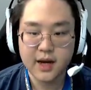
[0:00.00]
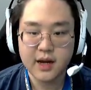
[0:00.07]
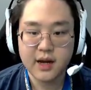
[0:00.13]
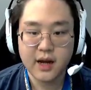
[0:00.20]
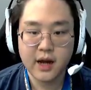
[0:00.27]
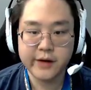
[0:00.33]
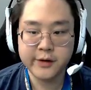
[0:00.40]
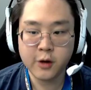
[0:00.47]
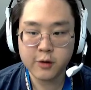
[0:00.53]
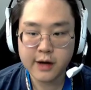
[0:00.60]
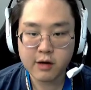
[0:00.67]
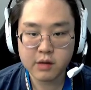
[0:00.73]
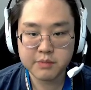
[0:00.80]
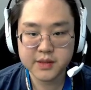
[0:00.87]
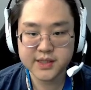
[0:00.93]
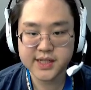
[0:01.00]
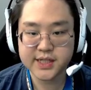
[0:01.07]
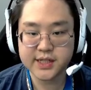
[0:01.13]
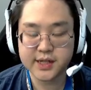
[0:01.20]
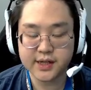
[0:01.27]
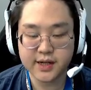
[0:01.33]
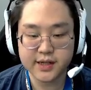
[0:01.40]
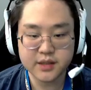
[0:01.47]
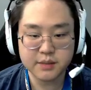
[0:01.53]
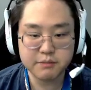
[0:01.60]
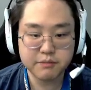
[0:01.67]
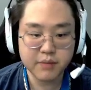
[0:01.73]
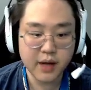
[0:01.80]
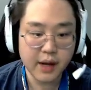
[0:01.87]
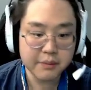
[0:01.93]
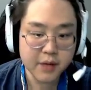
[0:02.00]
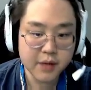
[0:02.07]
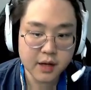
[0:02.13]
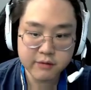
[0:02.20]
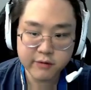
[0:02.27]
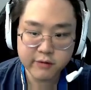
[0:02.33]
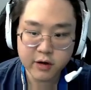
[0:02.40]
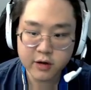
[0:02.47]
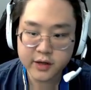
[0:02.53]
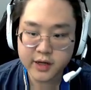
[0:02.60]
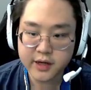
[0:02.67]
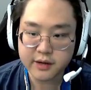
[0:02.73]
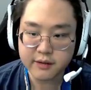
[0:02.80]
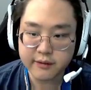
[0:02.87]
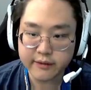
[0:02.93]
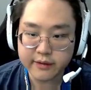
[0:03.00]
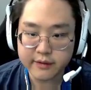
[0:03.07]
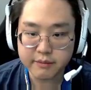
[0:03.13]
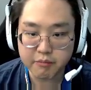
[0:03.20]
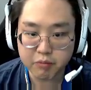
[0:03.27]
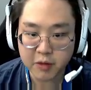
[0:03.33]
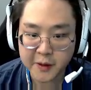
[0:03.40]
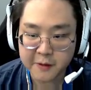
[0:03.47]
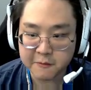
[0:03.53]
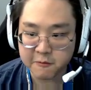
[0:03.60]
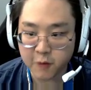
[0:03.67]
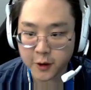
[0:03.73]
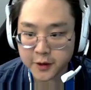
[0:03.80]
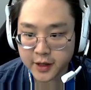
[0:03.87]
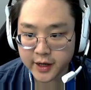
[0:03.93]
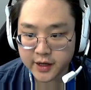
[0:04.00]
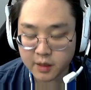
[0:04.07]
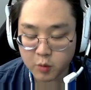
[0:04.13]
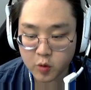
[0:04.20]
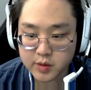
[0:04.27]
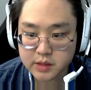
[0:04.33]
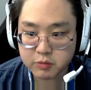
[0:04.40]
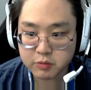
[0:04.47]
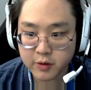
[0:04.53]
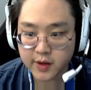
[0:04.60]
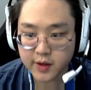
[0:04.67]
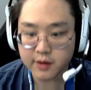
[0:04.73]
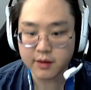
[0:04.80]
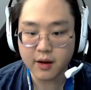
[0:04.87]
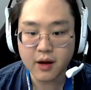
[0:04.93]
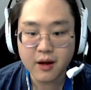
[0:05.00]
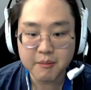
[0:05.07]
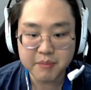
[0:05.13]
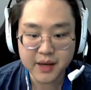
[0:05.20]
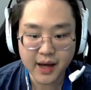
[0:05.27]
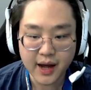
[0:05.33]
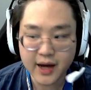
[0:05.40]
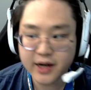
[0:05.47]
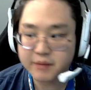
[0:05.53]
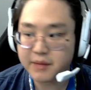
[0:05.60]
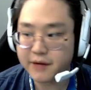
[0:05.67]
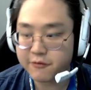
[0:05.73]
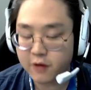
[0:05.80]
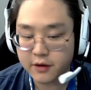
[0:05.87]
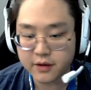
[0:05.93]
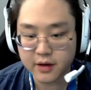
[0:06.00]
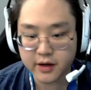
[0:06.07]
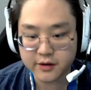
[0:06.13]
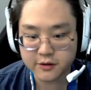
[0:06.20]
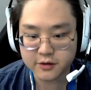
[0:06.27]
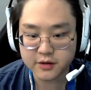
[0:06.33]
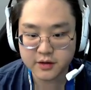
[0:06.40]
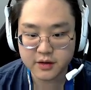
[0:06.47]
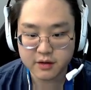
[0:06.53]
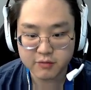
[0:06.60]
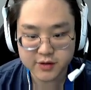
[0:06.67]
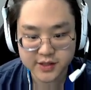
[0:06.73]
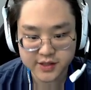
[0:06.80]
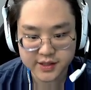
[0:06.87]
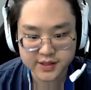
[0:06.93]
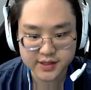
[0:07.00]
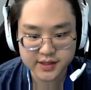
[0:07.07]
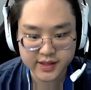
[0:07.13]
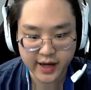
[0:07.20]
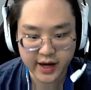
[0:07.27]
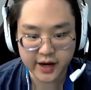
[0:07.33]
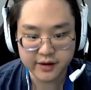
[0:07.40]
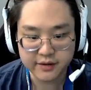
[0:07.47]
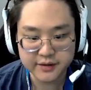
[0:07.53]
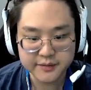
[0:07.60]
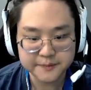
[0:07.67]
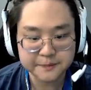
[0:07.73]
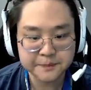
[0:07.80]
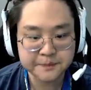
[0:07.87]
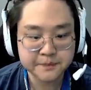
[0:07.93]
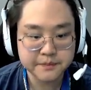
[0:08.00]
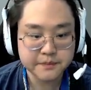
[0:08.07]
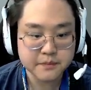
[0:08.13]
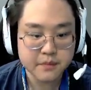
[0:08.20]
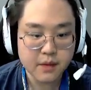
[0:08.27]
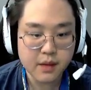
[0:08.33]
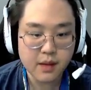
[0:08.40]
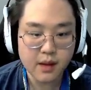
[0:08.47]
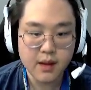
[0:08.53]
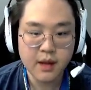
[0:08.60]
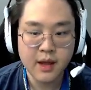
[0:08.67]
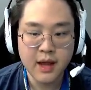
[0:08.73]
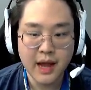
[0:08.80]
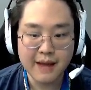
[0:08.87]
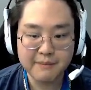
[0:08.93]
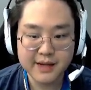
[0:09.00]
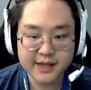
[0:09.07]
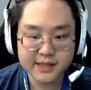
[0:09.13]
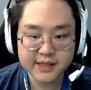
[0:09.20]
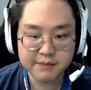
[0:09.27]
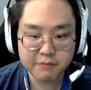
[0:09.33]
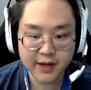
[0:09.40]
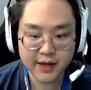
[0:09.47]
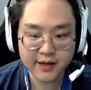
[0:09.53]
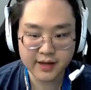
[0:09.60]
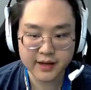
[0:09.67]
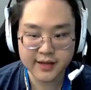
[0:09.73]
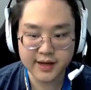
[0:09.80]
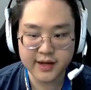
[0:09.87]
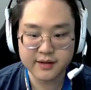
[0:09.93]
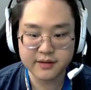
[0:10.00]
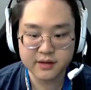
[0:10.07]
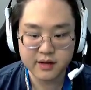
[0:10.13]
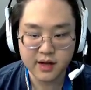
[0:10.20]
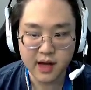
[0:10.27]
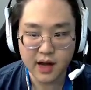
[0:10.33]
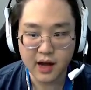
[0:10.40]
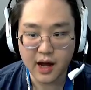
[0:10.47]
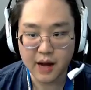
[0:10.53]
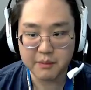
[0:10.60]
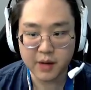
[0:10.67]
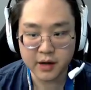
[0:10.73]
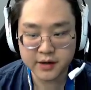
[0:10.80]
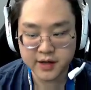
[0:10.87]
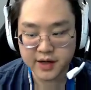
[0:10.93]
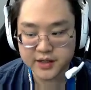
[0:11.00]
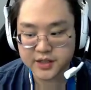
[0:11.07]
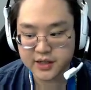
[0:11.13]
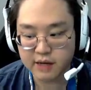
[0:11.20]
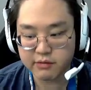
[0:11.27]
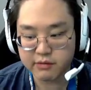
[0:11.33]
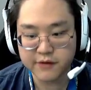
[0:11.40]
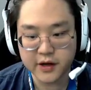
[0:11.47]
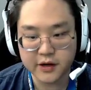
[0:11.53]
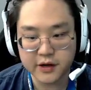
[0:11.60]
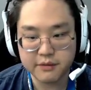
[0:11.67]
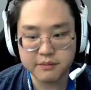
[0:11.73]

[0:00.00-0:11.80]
And note how I'm positioning, guys. I'm not really playing frontline. I'm always playing behind my frontliner, which is Kane. And because I'm playing like that, I'm untouched every fight.